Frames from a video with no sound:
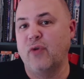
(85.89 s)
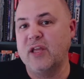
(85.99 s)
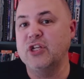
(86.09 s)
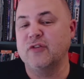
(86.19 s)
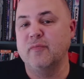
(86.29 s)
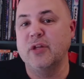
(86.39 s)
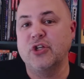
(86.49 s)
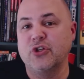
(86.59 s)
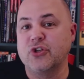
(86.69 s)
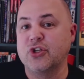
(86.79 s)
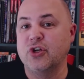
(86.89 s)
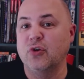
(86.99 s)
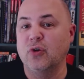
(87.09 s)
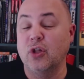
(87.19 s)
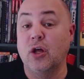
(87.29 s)
range of miniatures to
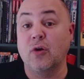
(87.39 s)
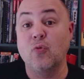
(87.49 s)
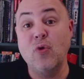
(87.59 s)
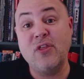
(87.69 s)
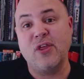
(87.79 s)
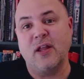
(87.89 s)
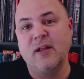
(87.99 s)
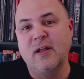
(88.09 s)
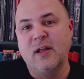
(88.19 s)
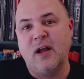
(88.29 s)
go along with it,